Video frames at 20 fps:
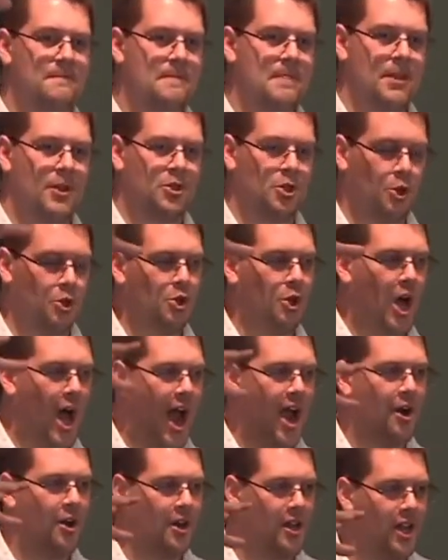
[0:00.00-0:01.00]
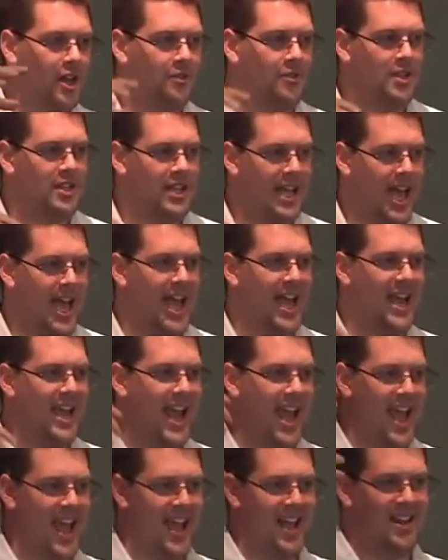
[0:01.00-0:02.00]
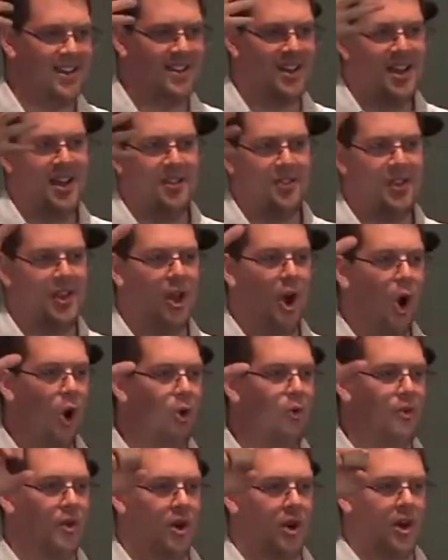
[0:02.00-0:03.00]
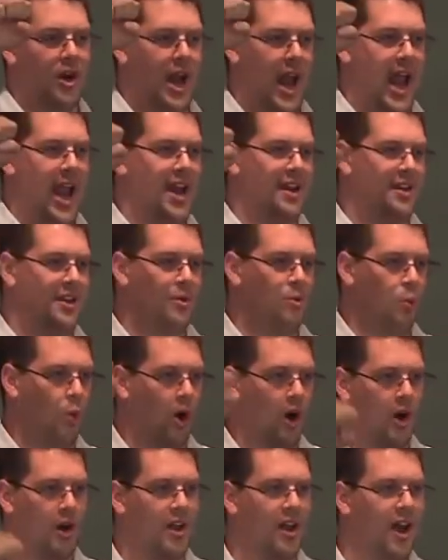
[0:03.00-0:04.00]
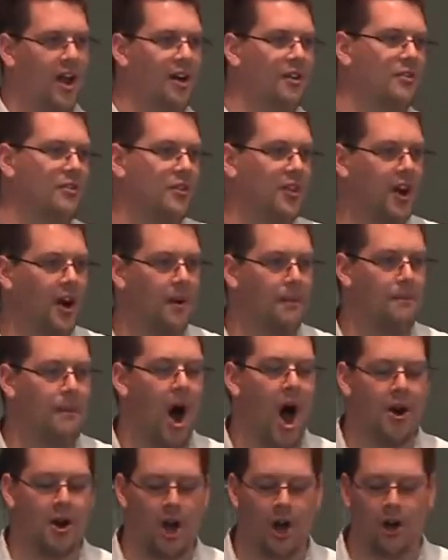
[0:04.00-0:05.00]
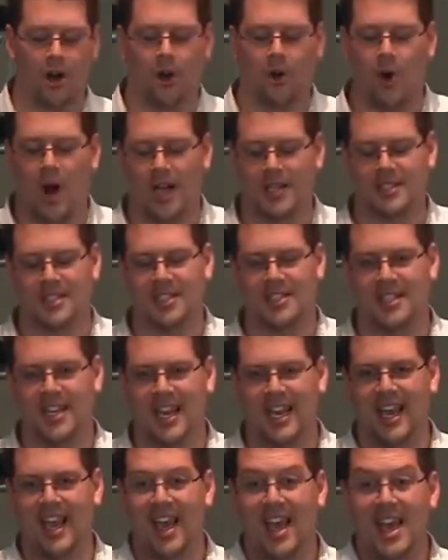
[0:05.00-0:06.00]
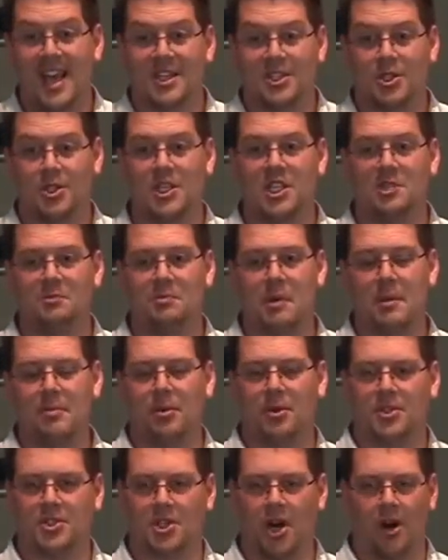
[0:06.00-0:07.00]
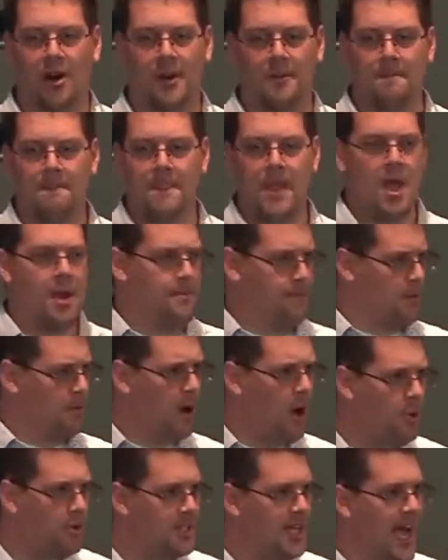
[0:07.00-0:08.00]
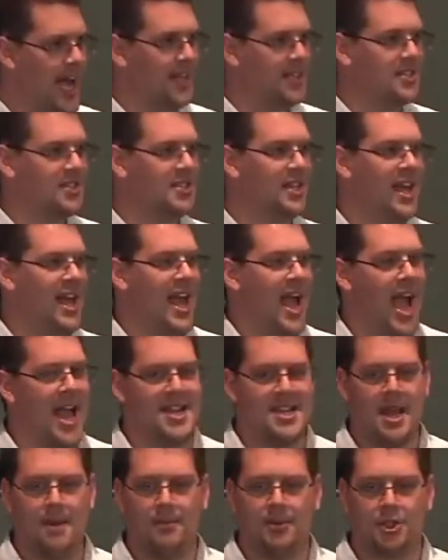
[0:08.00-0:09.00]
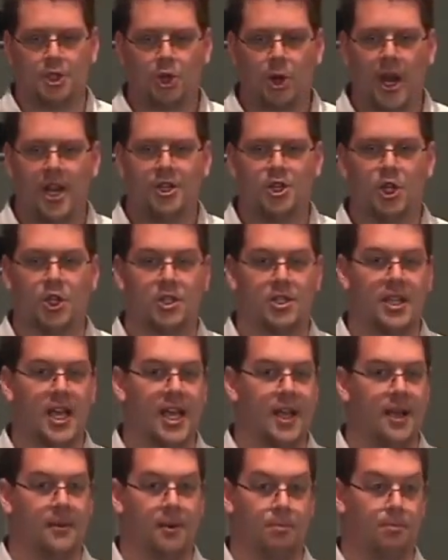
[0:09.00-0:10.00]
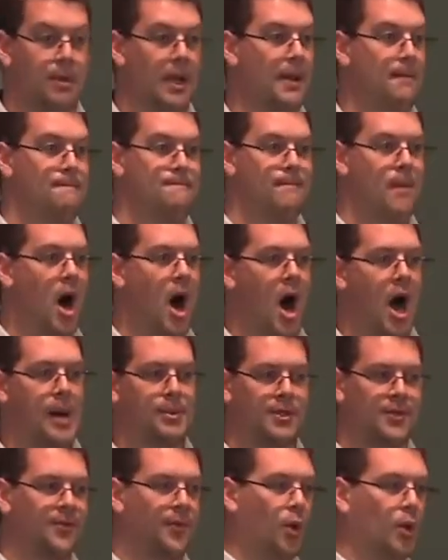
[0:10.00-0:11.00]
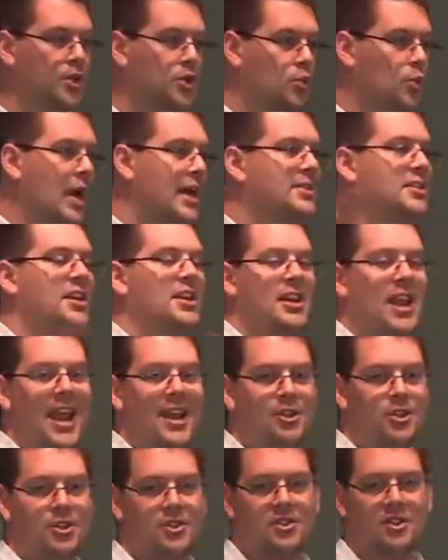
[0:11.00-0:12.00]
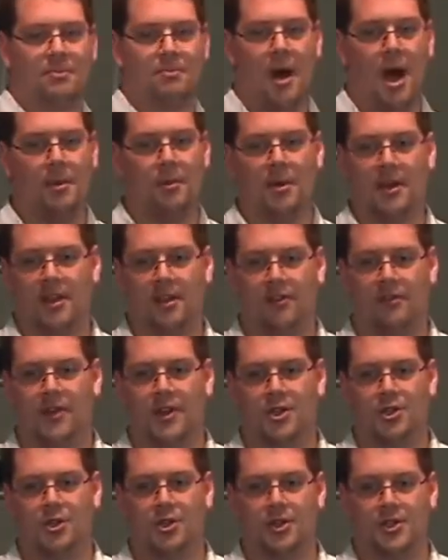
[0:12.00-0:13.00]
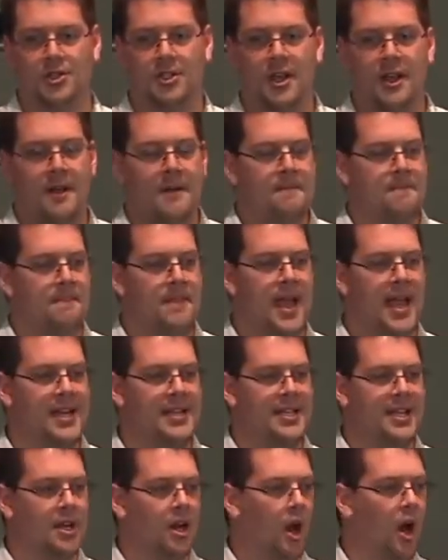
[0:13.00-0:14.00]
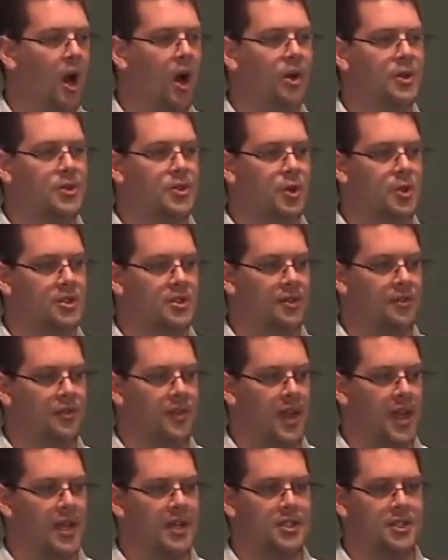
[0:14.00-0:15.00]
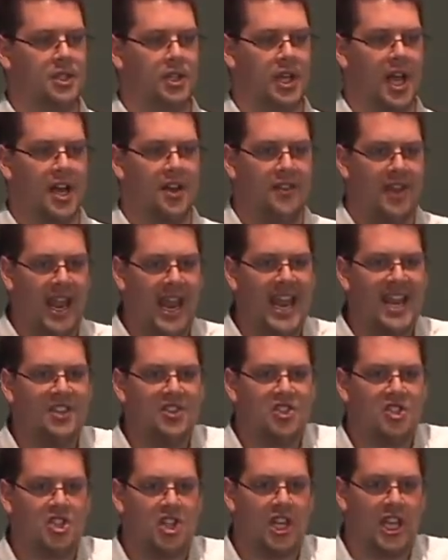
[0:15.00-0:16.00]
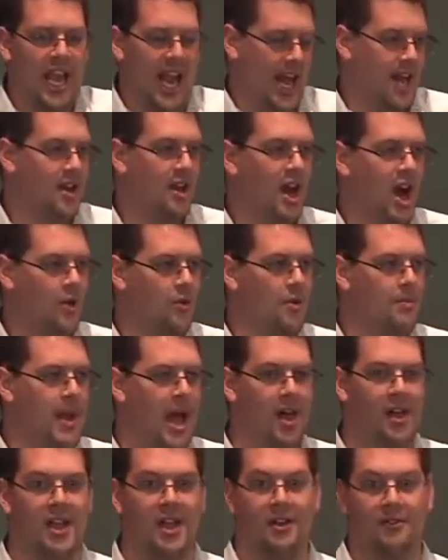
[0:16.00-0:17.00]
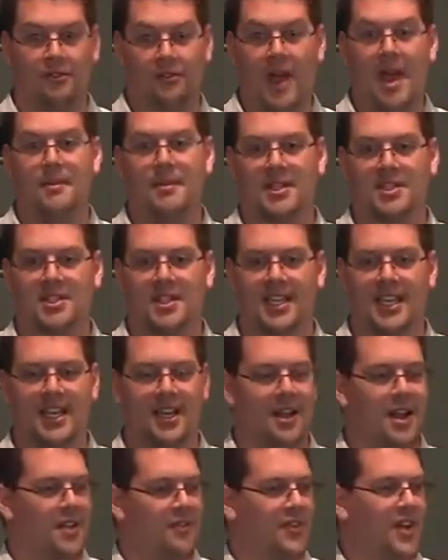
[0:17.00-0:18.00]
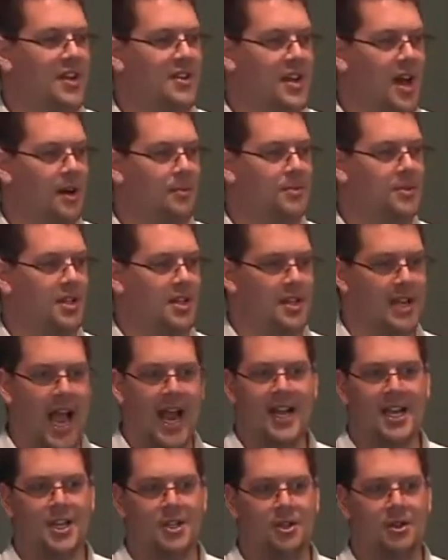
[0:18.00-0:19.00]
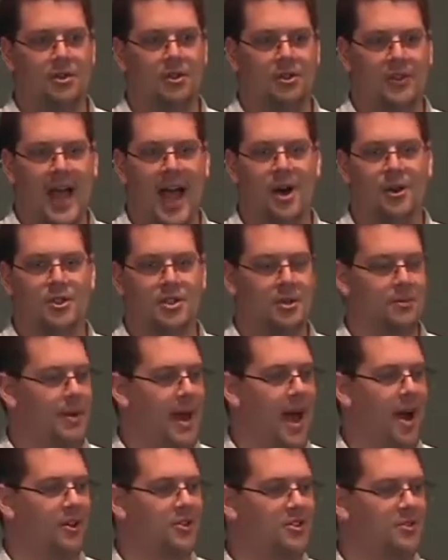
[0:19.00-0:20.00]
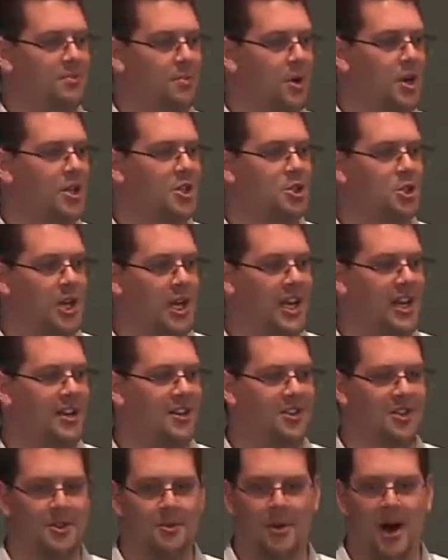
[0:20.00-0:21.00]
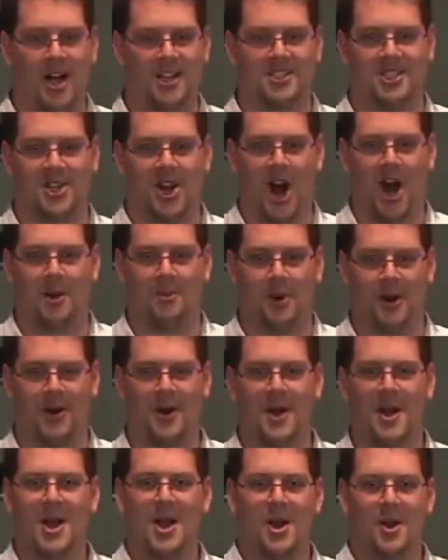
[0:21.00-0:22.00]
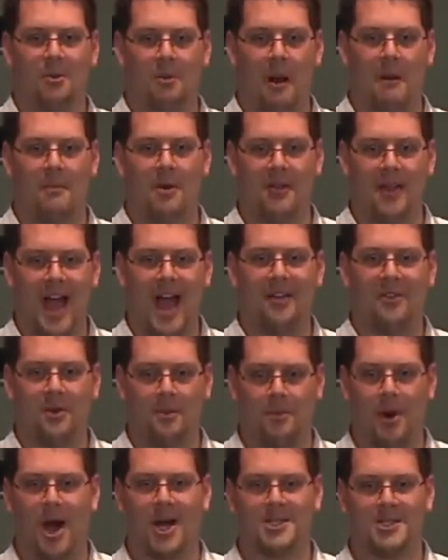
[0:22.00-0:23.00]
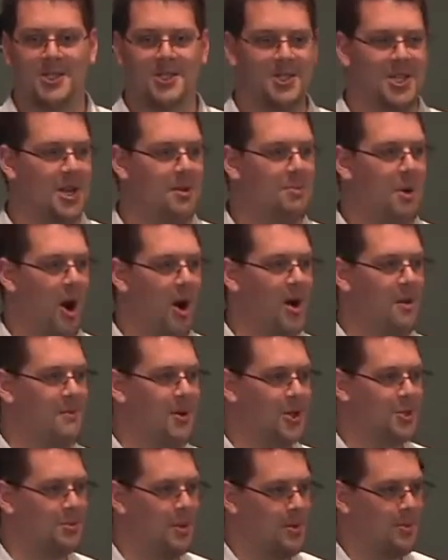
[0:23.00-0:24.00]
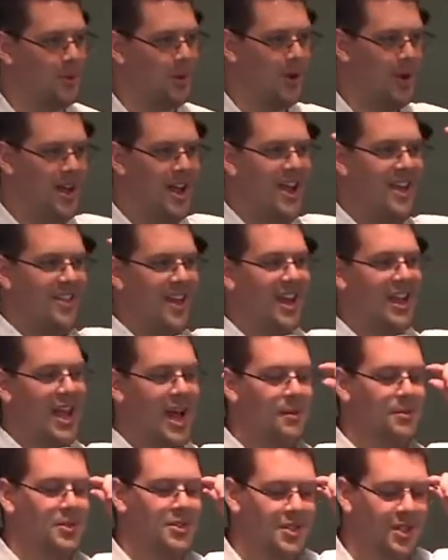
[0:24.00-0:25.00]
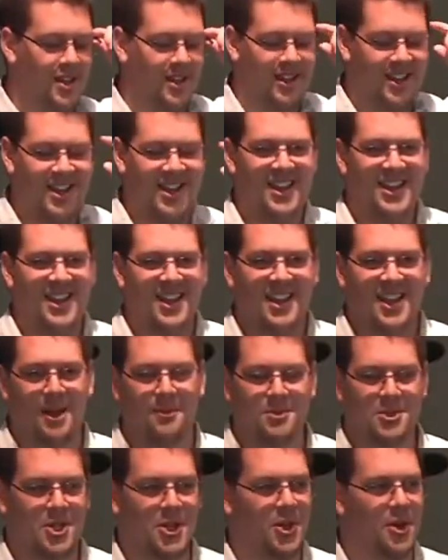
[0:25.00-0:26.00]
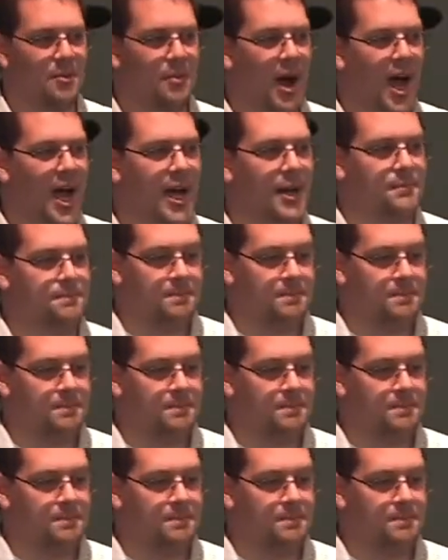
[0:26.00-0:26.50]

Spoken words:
social hierarchy of the day and the overhanded work of their monarch across the sea. So these people started protests and demonstrations. Big mobs forced resignations of public officials. They did all sorts of things to kind of instigate a rebellion. Famously, they dumped 92,000 pounds of British tea into the Boston Harbor. Remember that? The Boston Tea Party, most people, that comes to your mind.